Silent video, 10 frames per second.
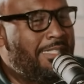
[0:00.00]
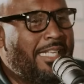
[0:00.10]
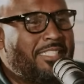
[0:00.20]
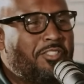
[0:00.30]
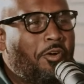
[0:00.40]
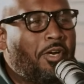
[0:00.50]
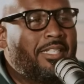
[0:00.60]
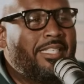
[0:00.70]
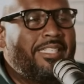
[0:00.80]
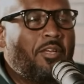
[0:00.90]
let's start
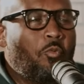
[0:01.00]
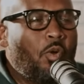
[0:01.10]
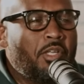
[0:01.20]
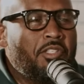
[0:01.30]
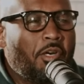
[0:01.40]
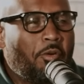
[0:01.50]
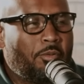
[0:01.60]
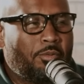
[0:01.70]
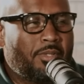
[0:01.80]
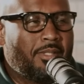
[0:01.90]
cleaning
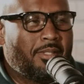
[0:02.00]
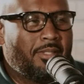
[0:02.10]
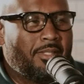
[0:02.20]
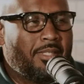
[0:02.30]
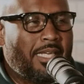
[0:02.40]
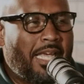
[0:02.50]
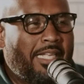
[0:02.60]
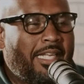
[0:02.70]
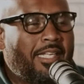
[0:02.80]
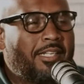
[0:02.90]
windows
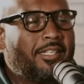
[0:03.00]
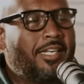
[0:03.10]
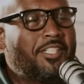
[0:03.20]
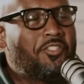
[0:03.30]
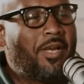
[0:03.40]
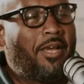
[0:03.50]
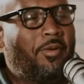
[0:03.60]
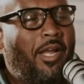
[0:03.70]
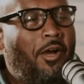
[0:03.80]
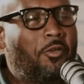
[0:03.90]
and get a contract
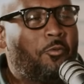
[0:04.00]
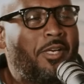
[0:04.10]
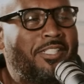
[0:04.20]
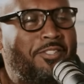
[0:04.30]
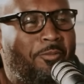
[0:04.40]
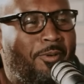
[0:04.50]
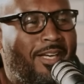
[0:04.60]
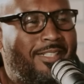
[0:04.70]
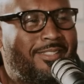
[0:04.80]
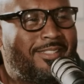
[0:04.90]
with all the
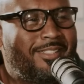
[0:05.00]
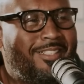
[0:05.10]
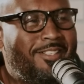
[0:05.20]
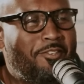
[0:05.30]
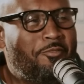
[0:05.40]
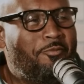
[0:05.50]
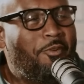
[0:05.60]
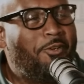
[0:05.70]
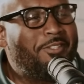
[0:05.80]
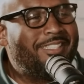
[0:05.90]
restaurants
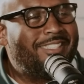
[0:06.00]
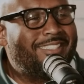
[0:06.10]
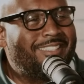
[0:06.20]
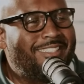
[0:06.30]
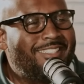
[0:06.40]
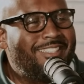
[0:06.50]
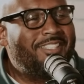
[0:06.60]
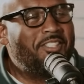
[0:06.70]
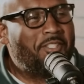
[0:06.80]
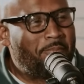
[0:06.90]
versus
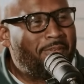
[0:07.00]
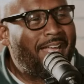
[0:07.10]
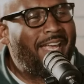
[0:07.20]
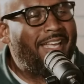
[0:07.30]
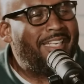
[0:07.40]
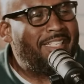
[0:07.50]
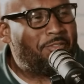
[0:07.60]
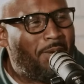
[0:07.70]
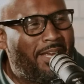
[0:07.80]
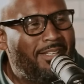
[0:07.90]
supplying
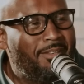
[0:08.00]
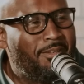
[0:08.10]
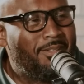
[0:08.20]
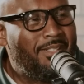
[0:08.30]
this right here.